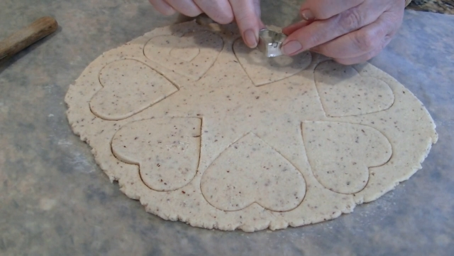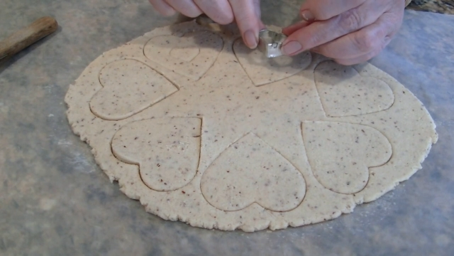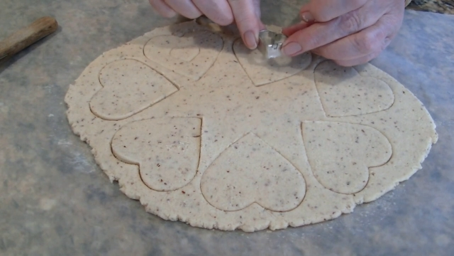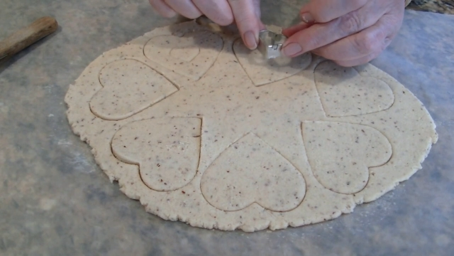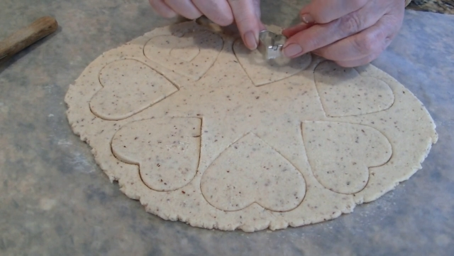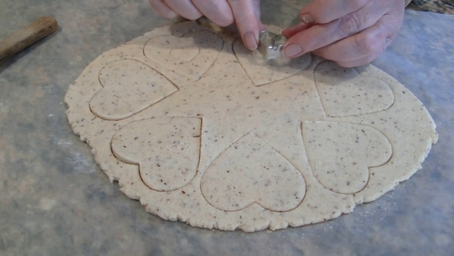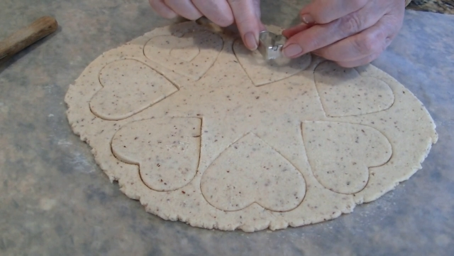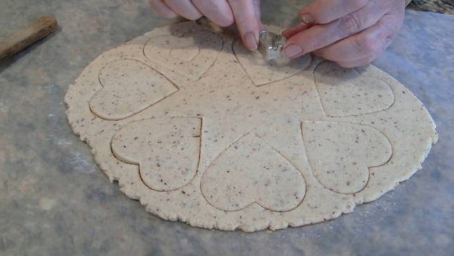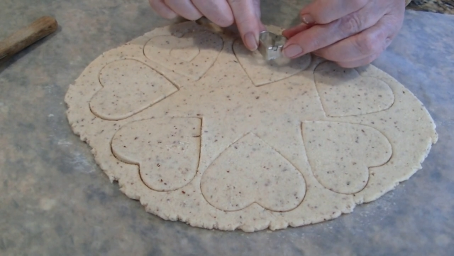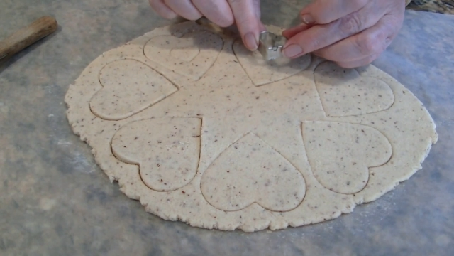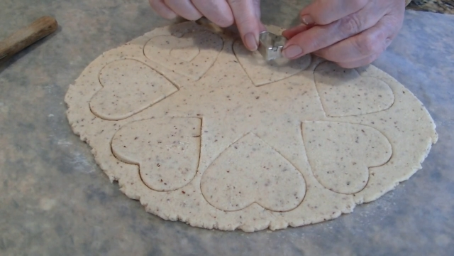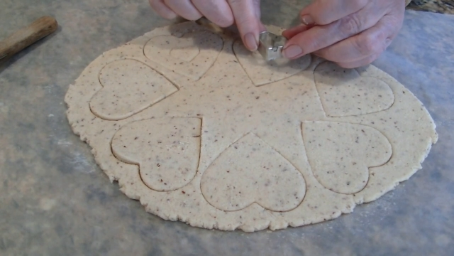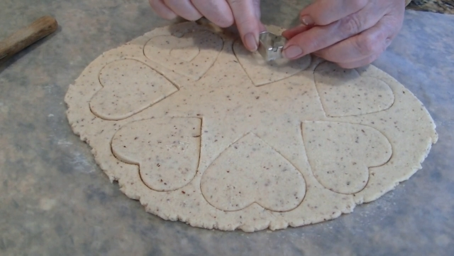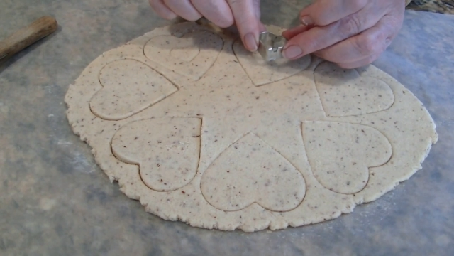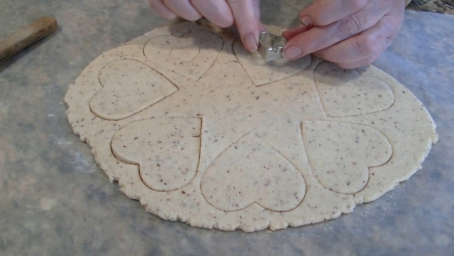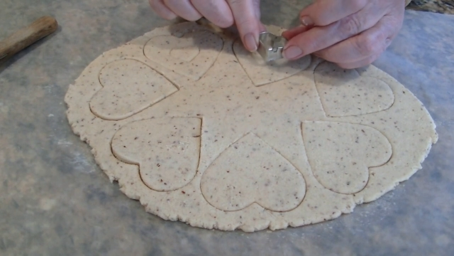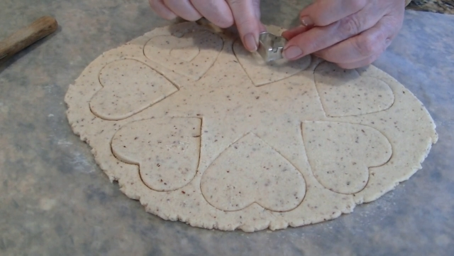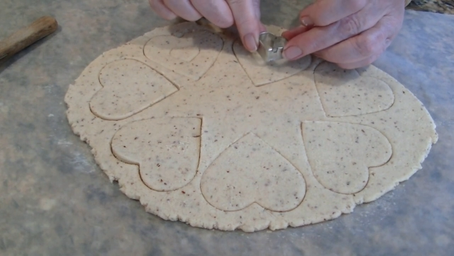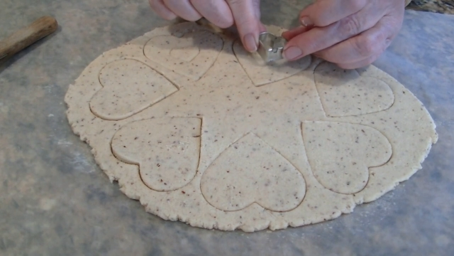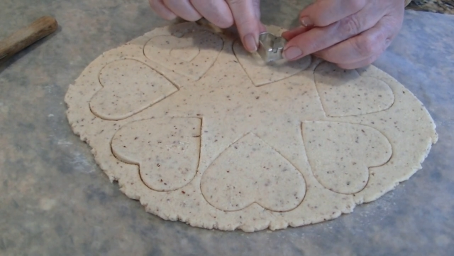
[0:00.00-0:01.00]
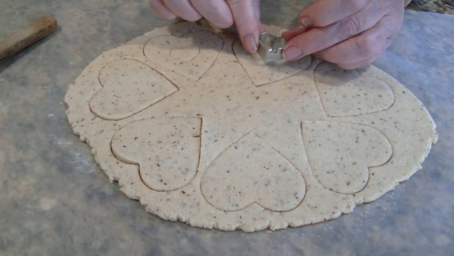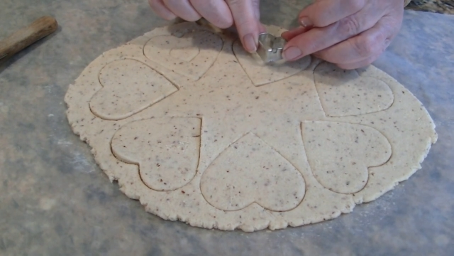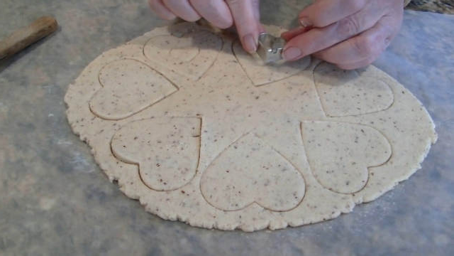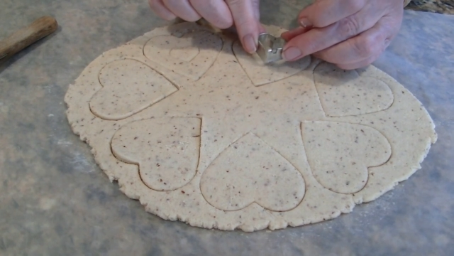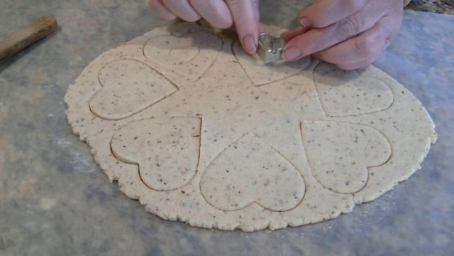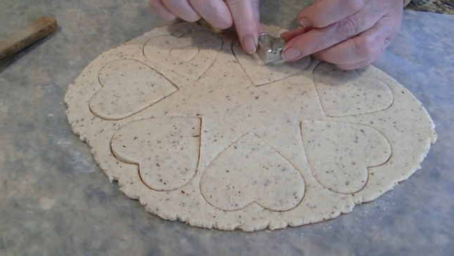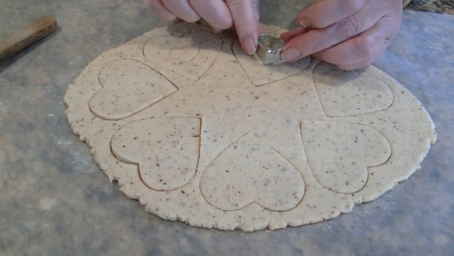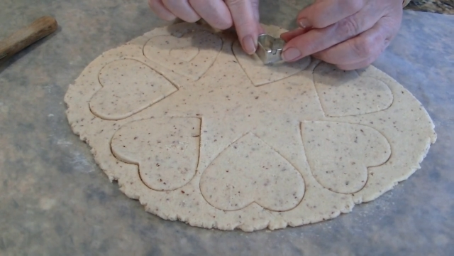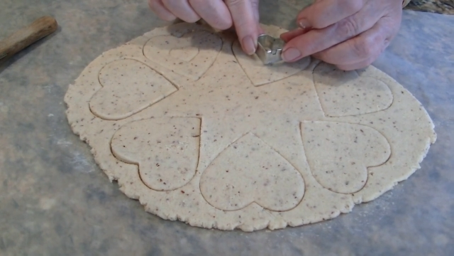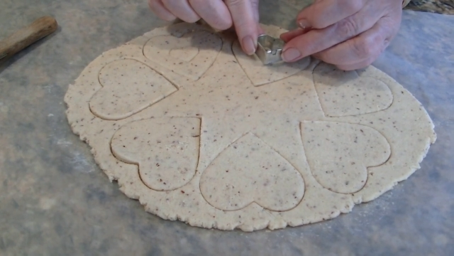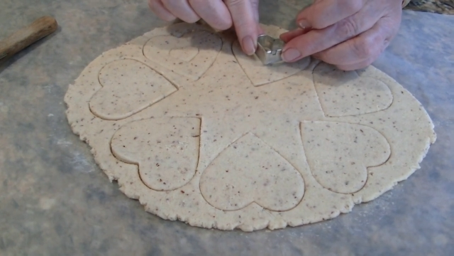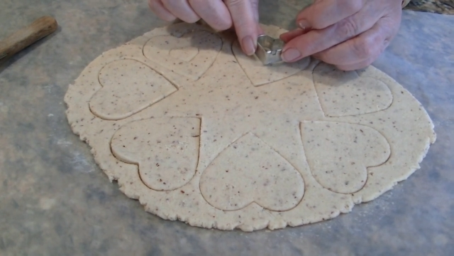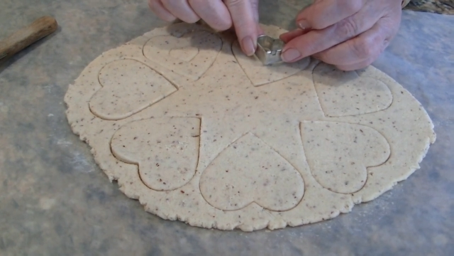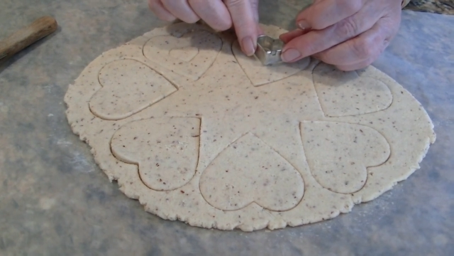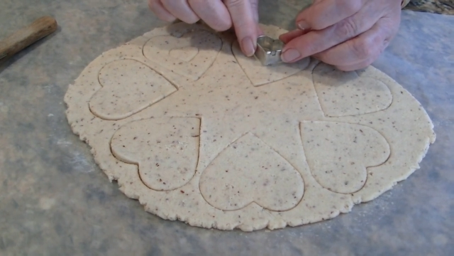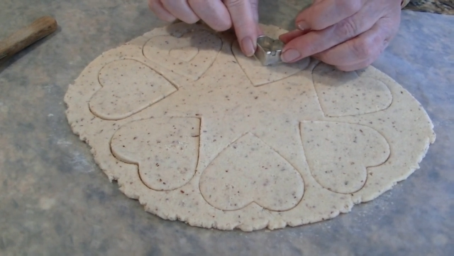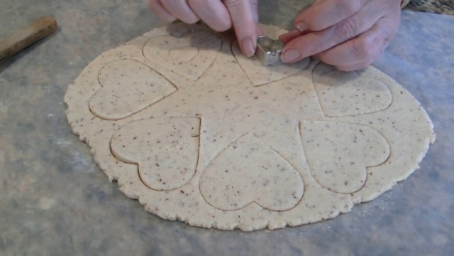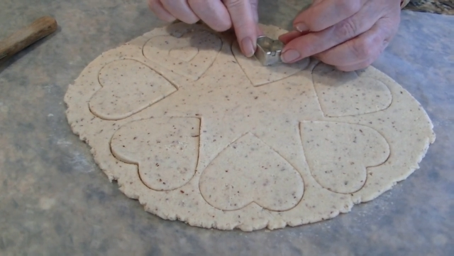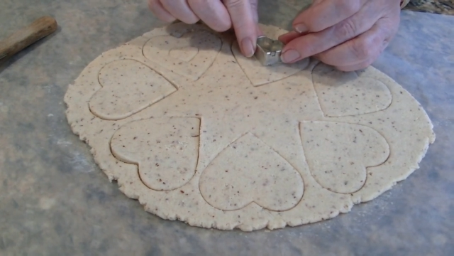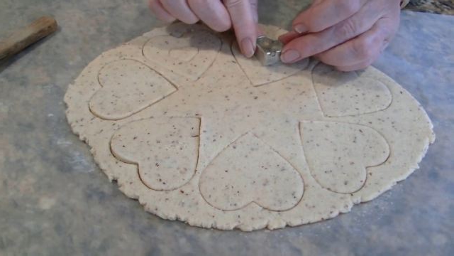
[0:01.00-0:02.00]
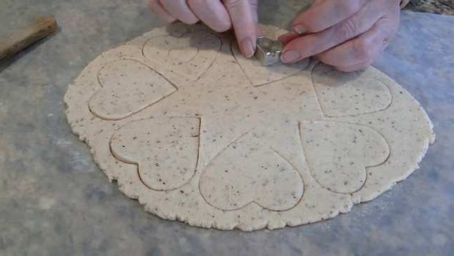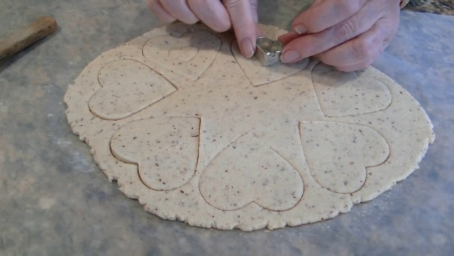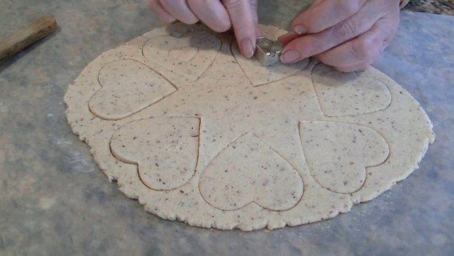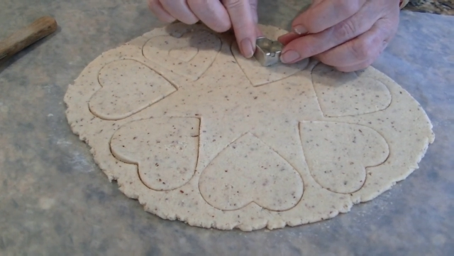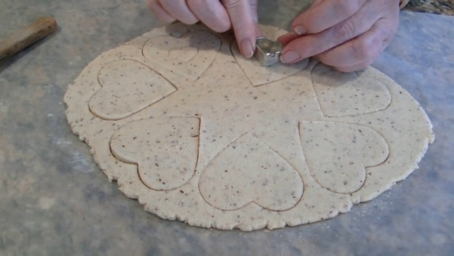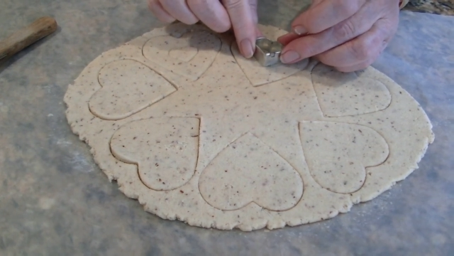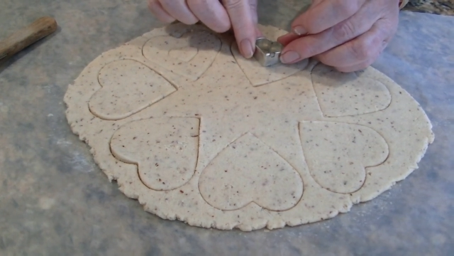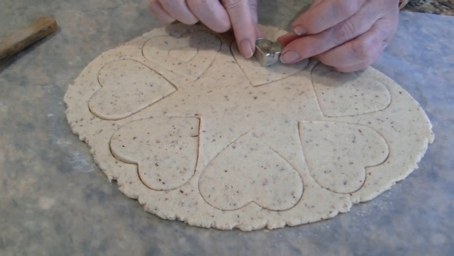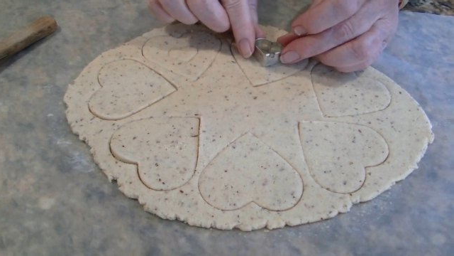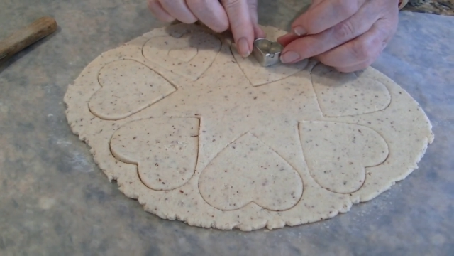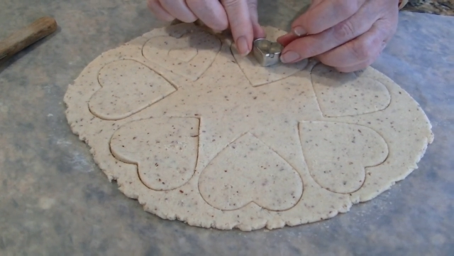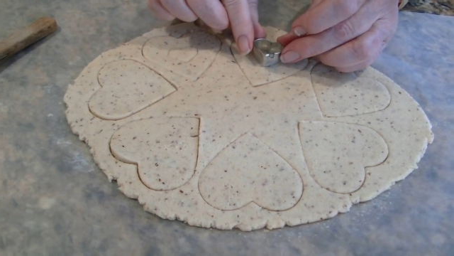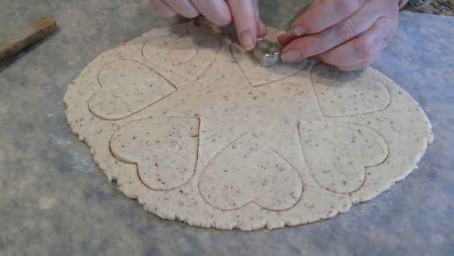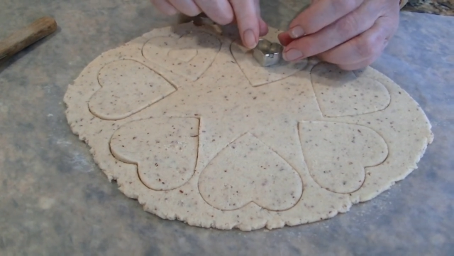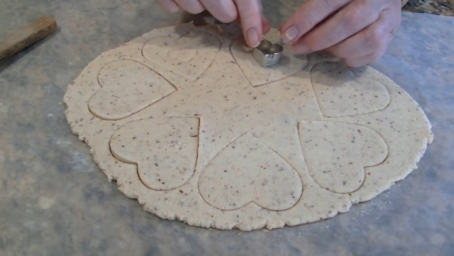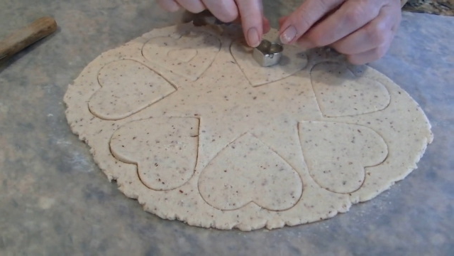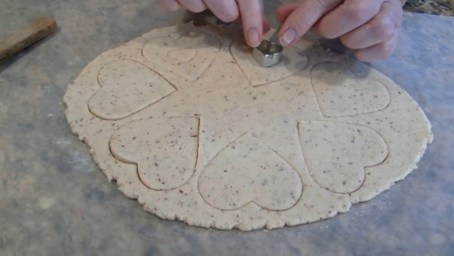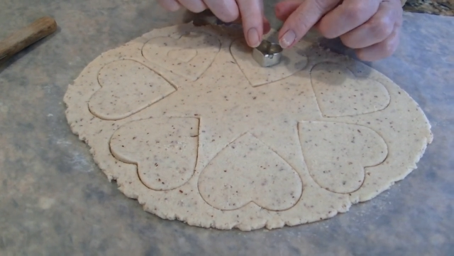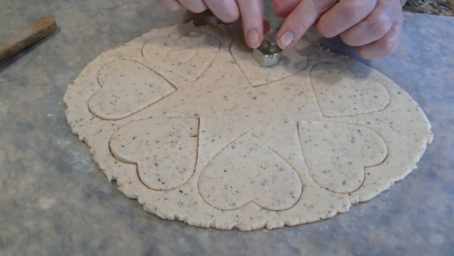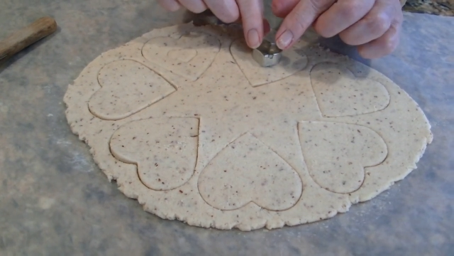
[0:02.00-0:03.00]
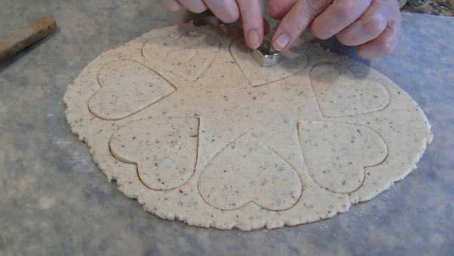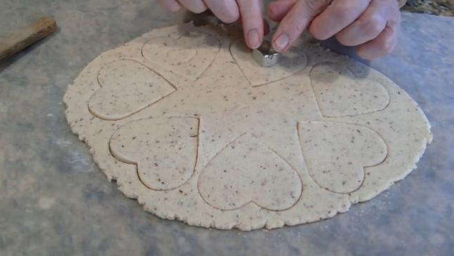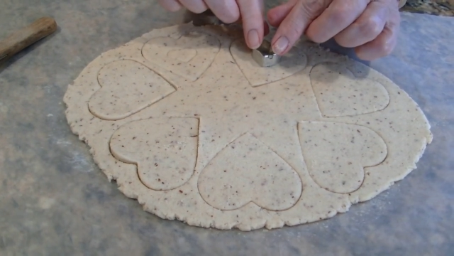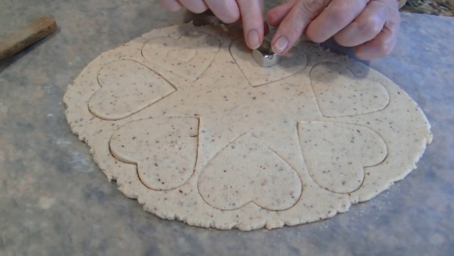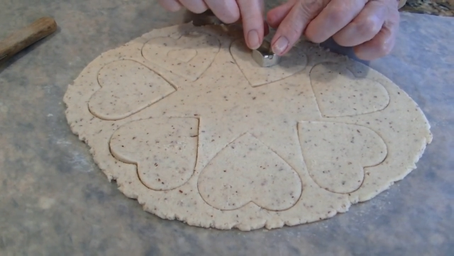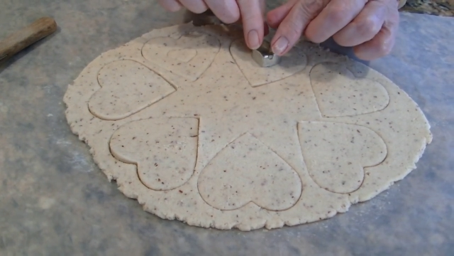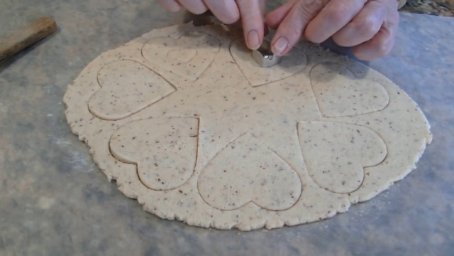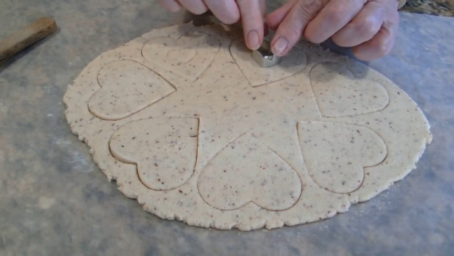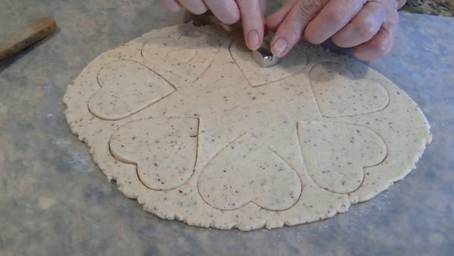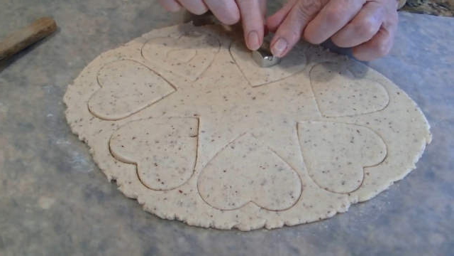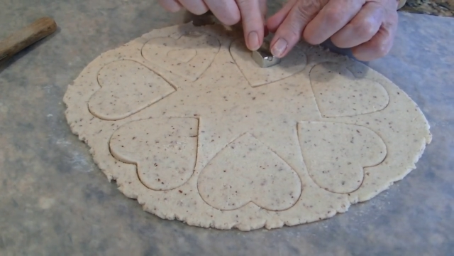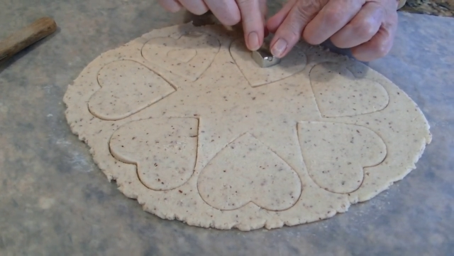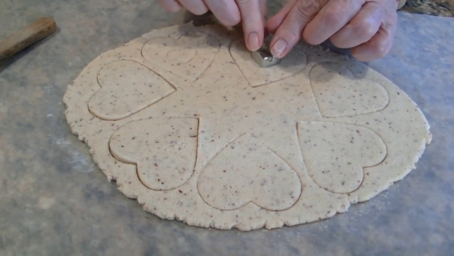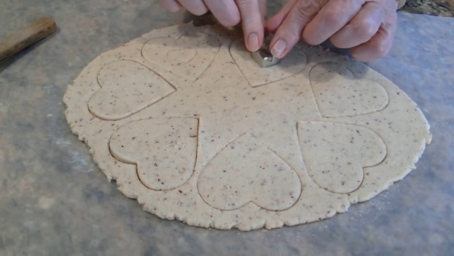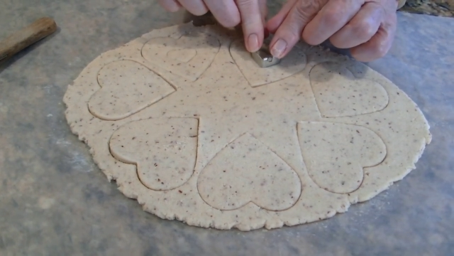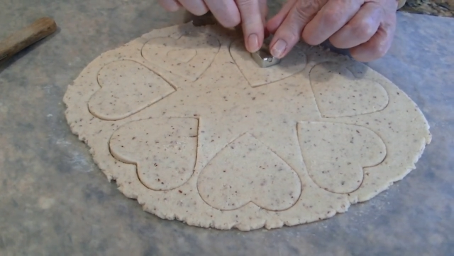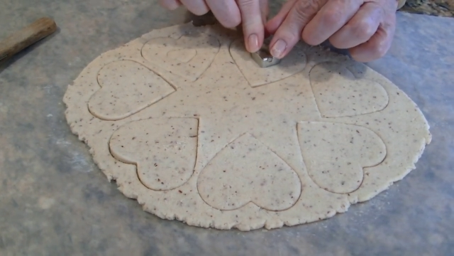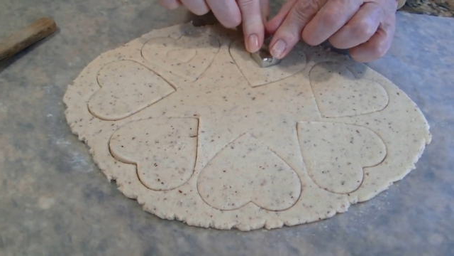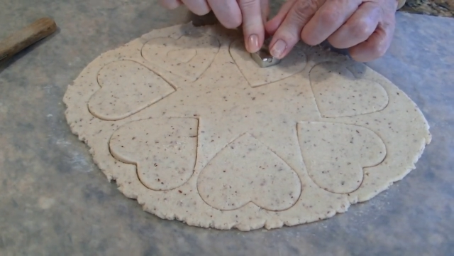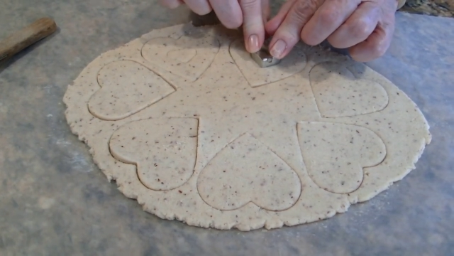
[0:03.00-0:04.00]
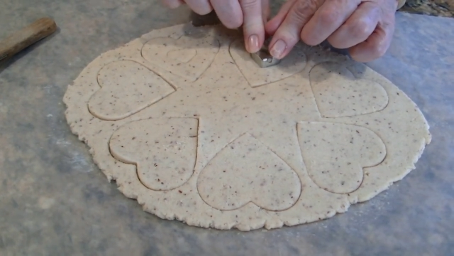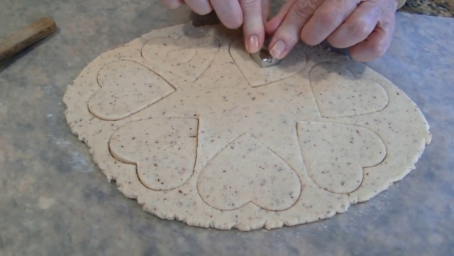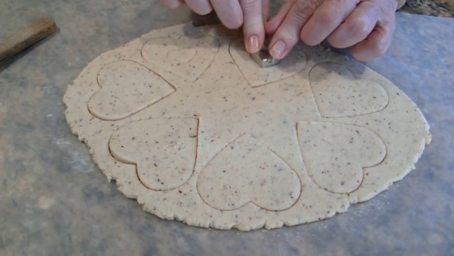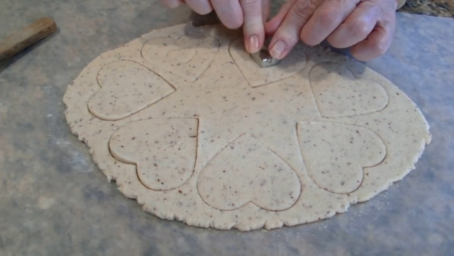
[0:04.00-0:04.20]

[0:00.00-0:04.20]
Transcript: Nobody's mouth can be seen.